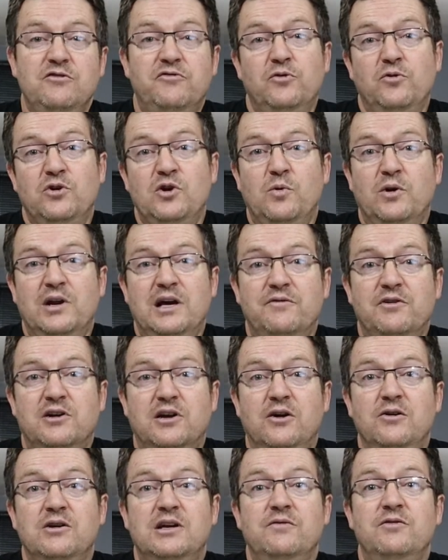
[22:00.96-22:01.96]
you feel you want to have a
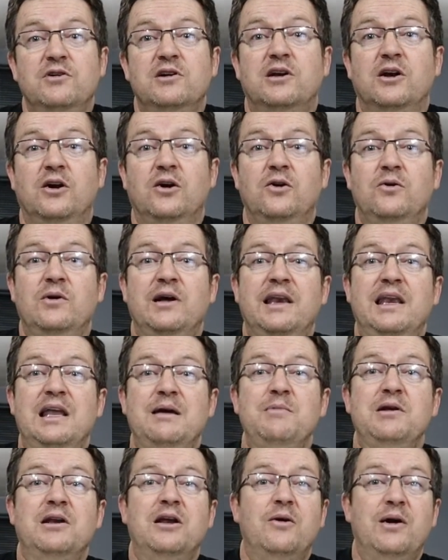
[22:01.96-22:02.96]
go, give it a go and
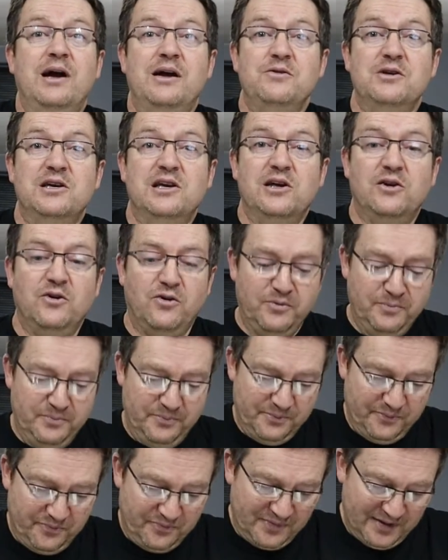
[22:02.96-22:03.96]
let me know how you get on.
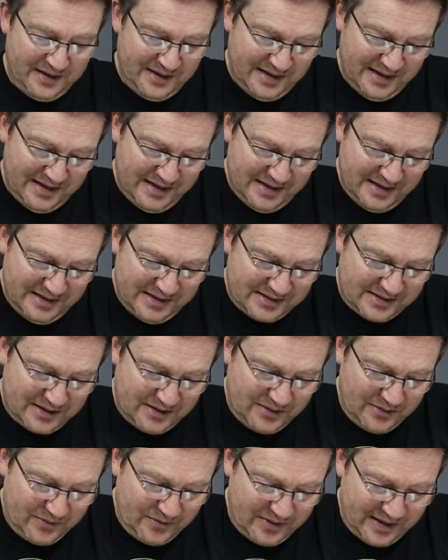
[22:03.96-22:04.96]

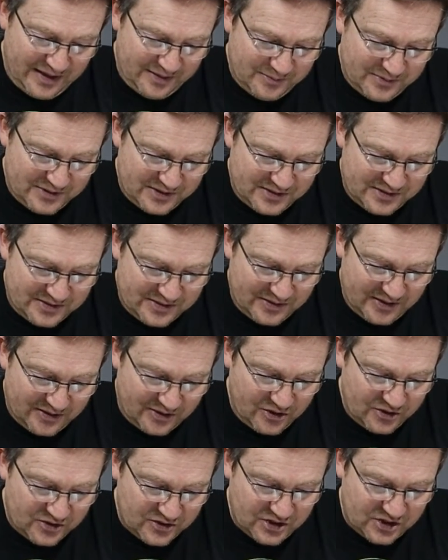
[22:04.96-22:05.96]
So that was a
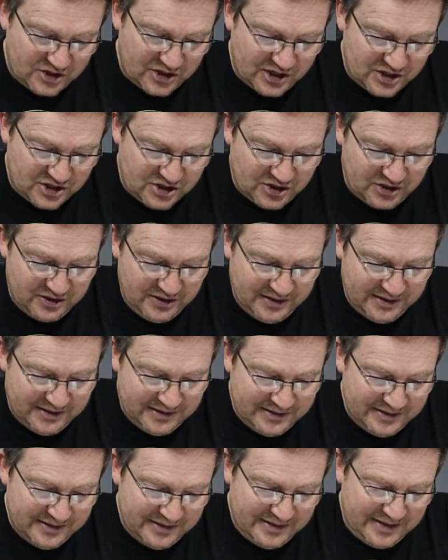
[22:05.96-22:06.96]
good suggestion.
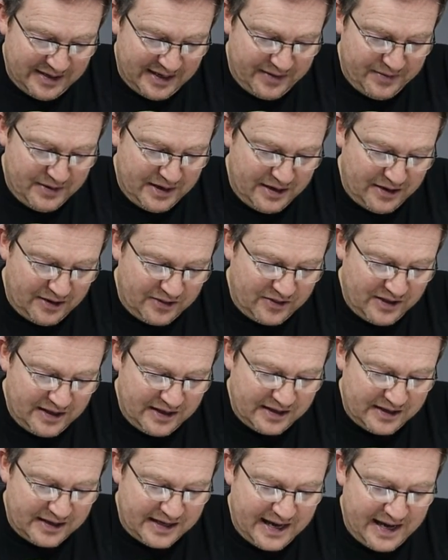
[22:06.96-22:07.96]
And then I
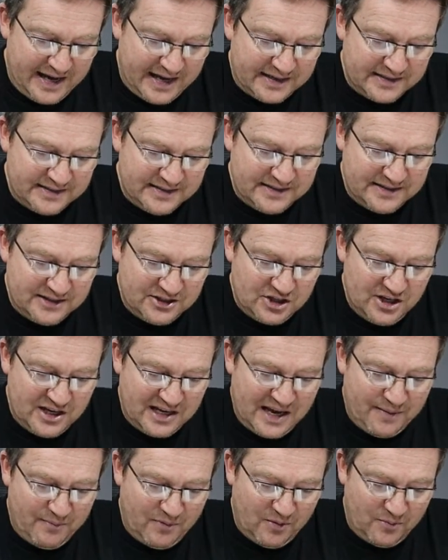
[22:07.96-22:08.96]
think Kaz, she
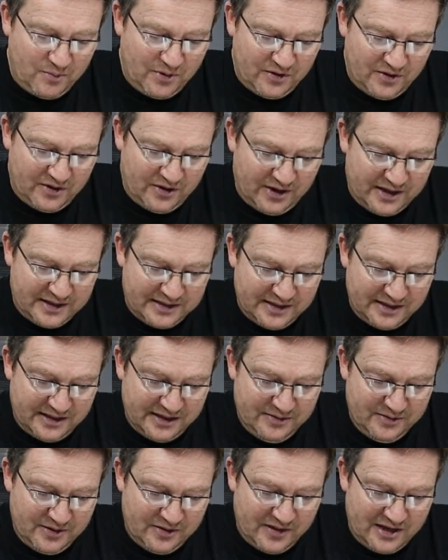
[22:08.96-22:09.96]
came up with an
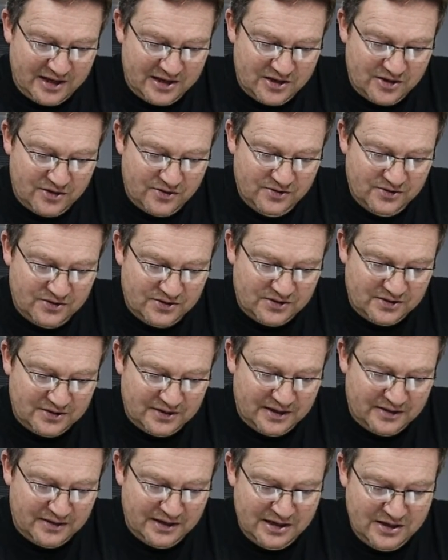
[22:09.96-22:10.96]
idea that they use,
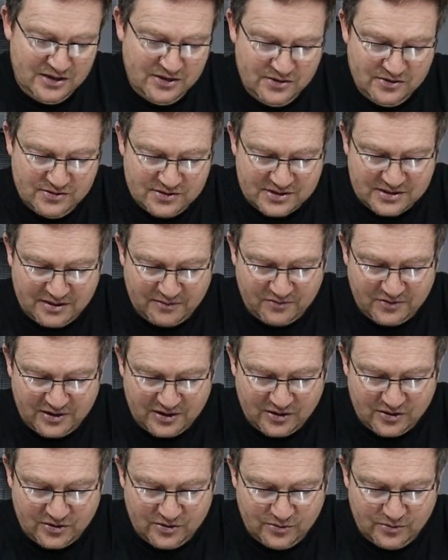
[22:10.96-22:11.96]
and they use
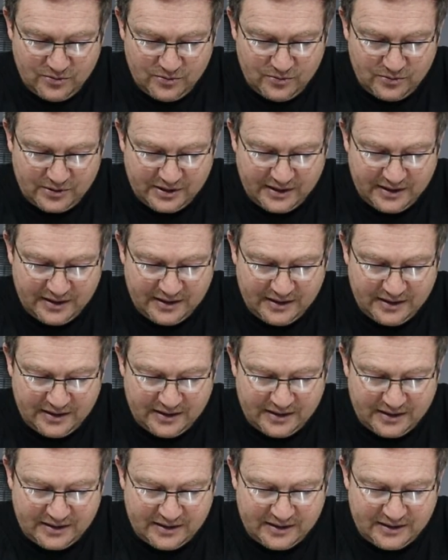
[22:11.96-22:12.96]
something called
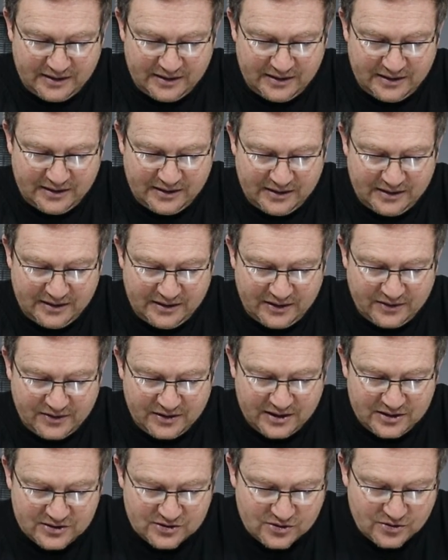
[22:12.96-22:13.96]
I
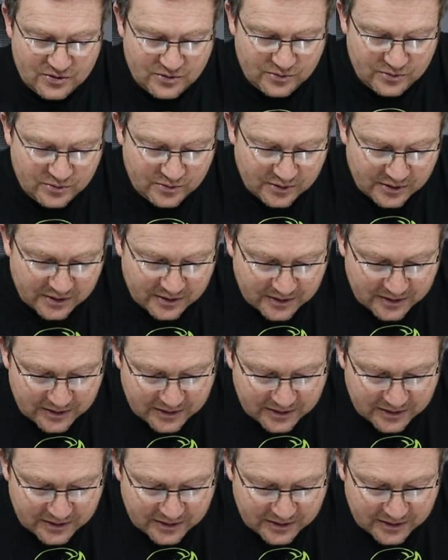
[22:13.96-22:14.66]
think it's called